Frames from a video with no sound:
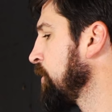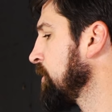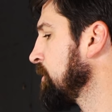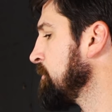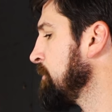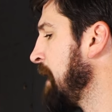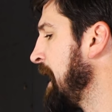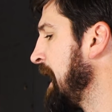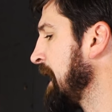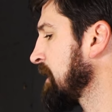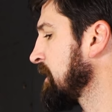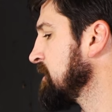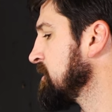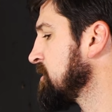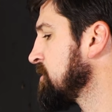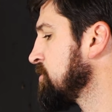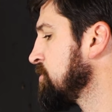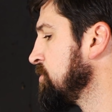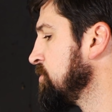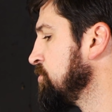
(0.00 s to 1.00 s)
heard Mac
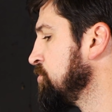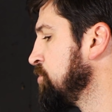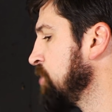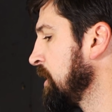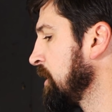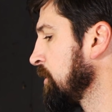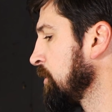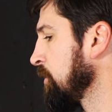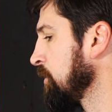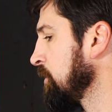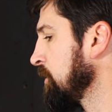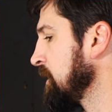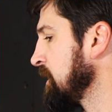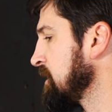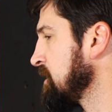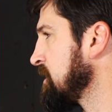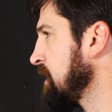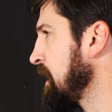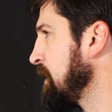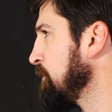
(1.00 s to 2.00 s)
is generally
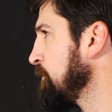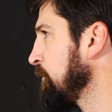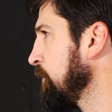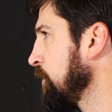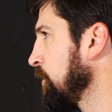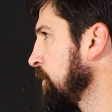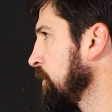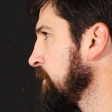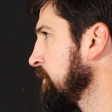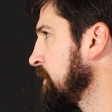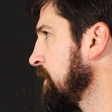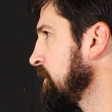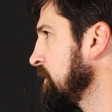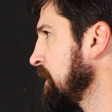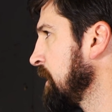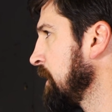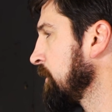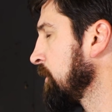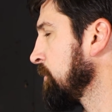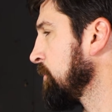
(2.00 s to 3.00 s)
safer than
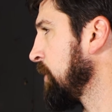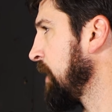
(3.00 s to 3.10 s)
the other